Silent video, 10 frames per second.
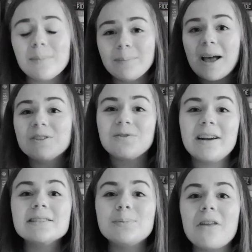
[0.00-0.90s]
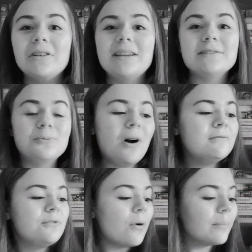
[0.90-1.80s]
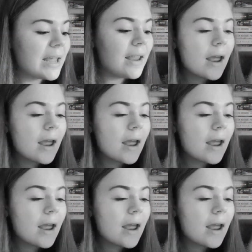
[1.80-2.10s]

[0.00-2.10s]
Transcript: My best friend's brother is the one for me.